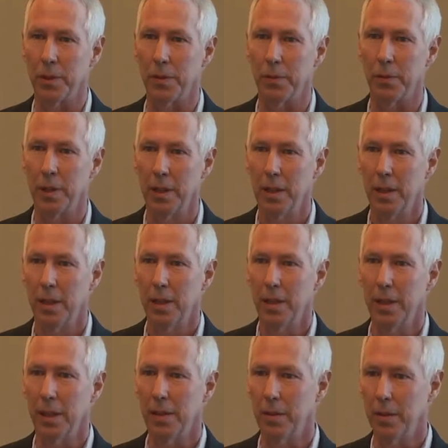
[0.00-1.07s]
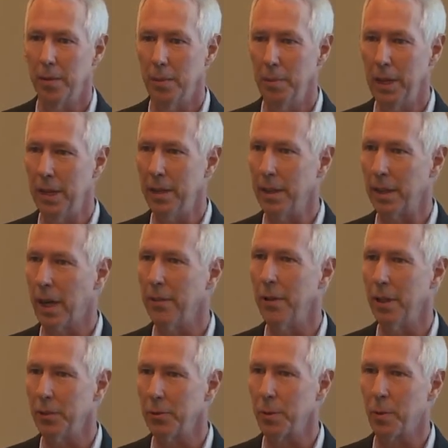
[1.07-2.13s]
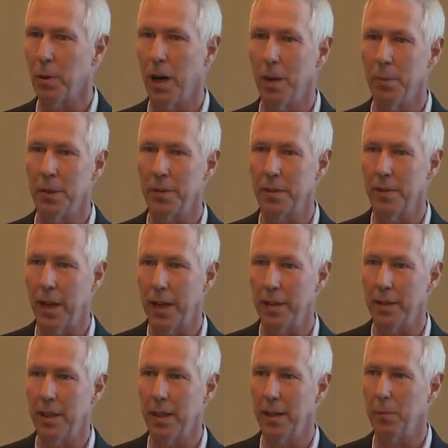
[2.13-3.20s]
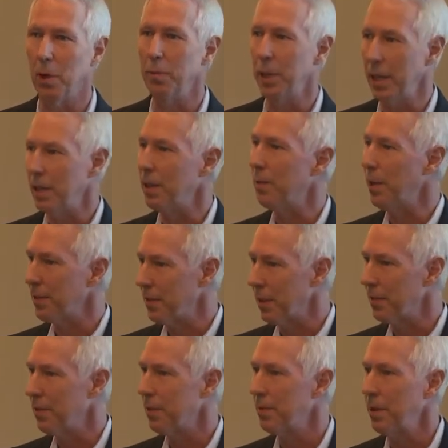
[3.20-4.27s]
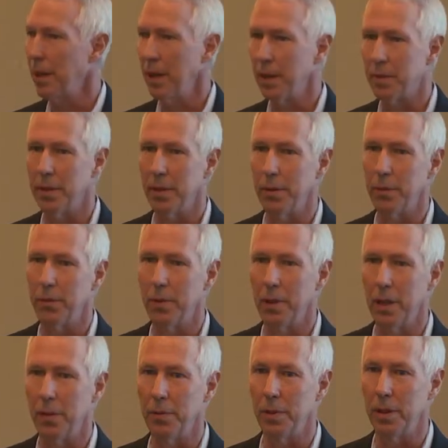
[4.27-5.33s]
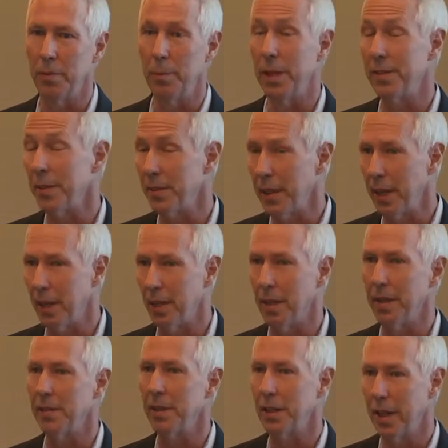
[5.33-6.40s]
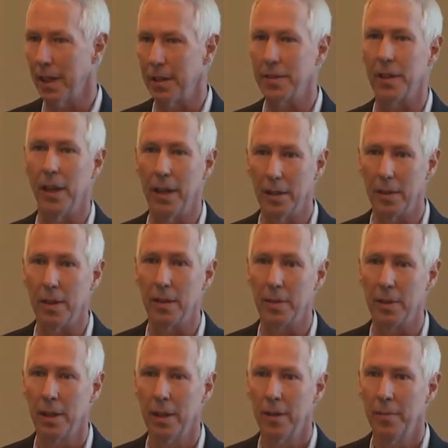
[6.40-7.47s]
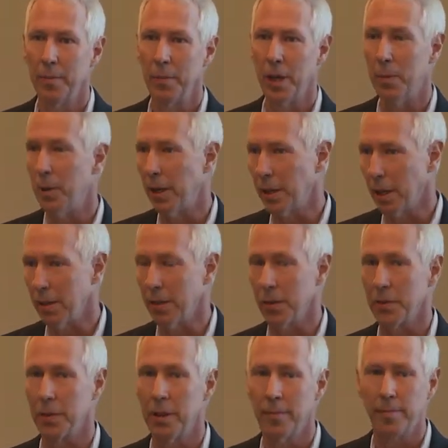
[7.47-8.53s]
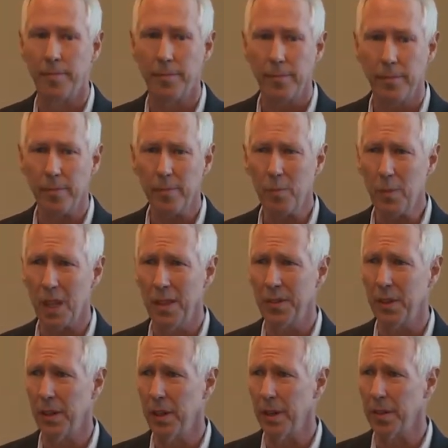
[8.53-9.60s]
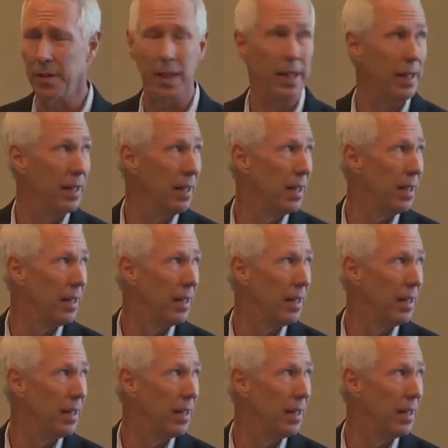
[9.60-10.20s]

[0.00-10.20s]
of meeting the governance requirements of IT while meeting the business needs of the business analysts and data scientists, among others? So there is a